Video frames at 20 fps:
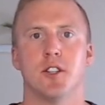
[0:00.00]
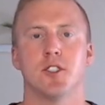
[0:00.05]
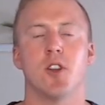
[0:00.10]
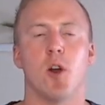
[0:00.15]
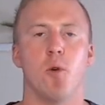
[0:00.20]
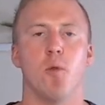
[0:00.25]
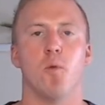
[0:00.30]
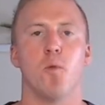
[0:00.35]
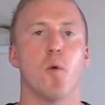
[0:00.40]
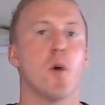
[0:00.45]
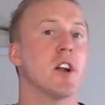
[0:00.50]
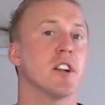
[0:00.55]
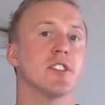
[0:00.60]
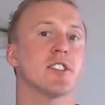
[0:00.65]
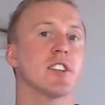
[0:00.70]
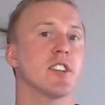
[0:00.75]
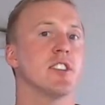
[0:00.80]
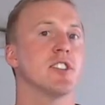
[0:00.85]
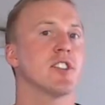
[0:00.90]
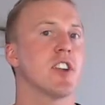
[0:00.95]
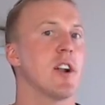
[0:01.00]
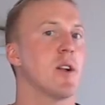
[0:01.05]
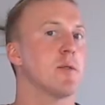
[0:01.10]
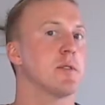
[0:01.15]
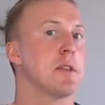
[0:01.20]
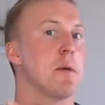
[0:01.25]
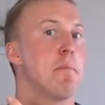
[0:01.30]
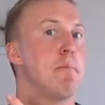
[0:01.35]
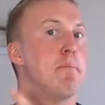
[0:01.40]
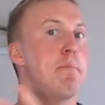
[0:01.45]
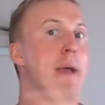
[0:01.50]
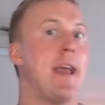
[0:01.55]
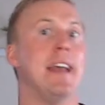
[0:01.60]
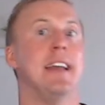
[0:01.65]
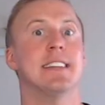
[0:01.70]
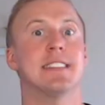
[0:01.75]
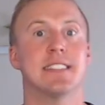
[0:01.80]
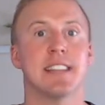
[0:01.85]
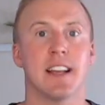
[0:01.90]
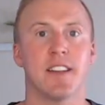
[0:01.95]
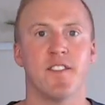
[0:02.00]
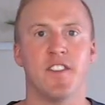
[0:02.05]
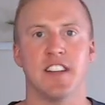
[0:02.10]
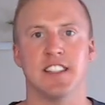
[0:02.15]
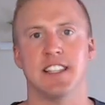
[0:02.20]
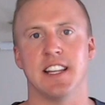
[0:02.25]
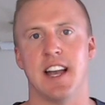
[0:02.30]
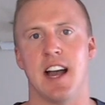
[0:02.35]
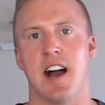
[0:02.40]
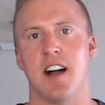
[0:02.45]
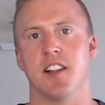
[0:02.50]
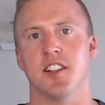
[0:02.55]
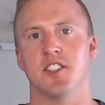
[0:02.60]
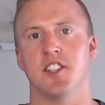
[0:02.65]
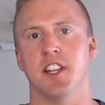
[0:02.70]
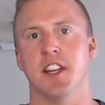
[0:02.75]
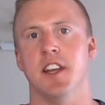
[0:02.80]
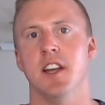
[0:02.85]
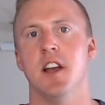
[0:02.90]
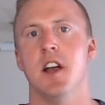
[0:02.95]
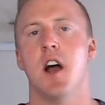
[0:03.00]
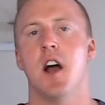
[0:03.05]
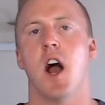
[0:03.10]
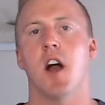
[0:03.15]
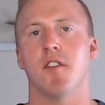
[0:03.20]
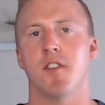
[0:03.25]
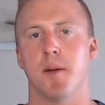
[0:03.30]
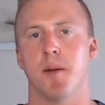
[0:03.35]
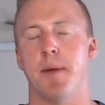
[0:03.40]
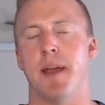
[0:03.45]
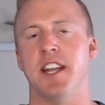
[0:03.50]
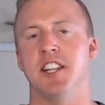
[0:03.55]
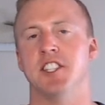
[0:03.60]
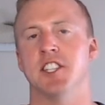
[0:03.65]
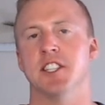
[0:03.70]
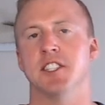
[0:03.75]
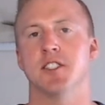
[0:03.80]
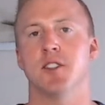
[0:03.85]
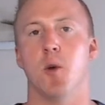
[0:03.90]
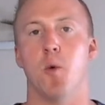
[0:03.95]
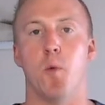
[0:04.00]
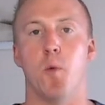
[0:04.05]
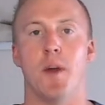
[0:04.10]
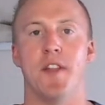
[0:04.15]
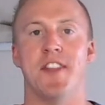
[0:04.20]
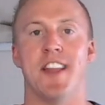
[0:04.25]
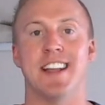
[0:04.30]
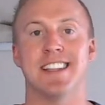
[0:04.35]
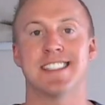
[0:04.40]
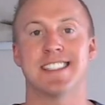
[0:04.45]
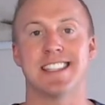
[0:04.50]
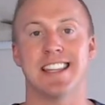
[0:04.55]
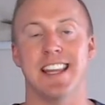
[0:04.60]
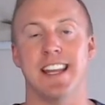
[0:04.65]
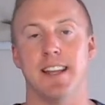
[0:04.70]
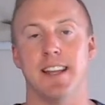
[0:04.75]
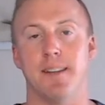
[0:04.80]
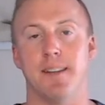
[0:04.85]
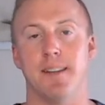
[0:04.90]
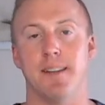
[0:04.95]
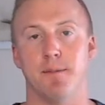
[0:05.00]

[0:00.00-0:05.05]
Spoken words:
So we're just going to start out with the basic physiology of our patients when they sleep.